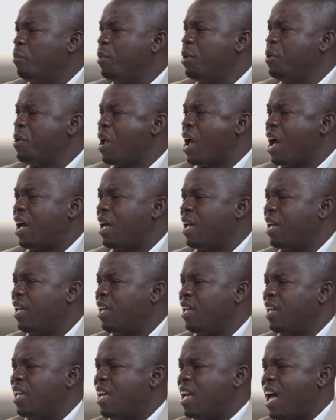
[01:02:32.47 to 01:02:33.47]

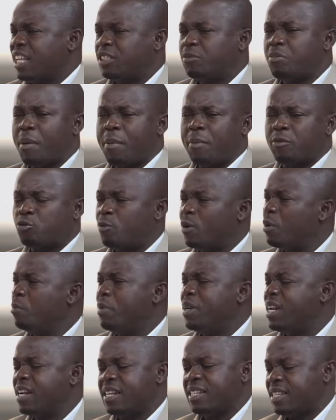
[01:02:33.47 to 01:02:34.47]
Minya, as well, so
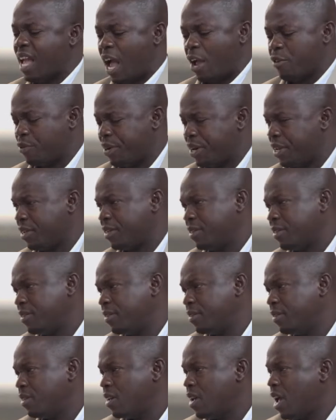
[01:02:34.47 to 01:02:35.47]
many in
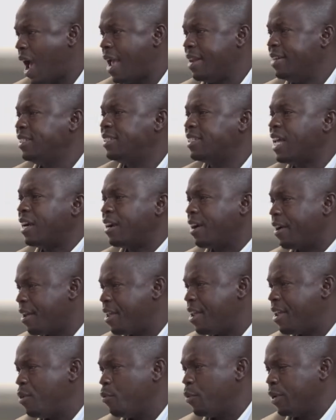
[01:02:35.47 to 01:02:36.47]
I
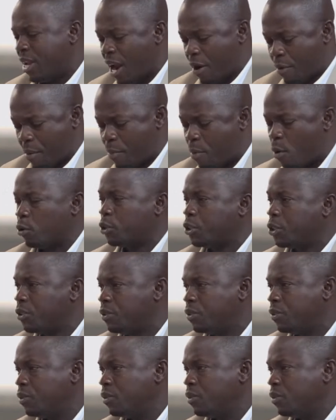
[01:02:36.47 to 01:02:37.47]
disagree with that report.
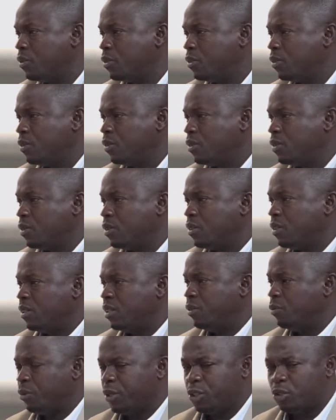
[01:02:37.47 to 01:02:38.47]

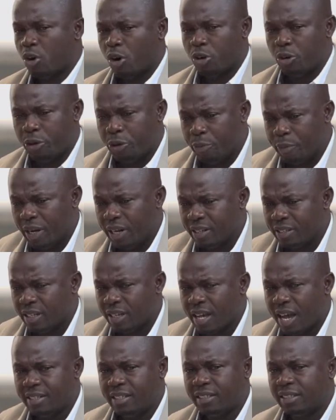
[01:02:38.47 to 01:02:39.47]
With all
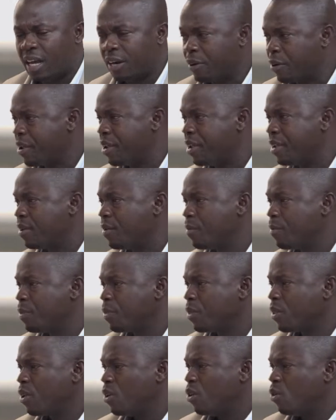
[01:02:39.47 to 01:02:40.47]
humility, I disagree.
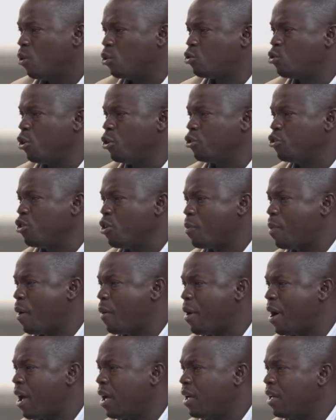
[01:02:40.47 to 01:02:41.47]
Also, you soon
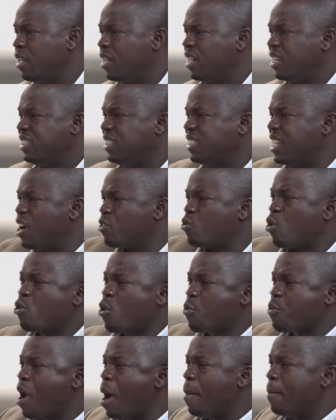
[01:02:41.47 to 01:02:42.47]
power. Young
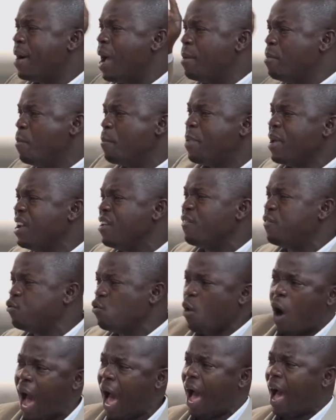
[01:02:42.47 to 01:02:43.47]
Concoctia by Mumpini
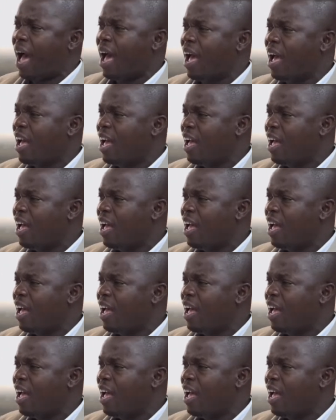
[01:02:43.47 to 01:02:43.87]
Fua.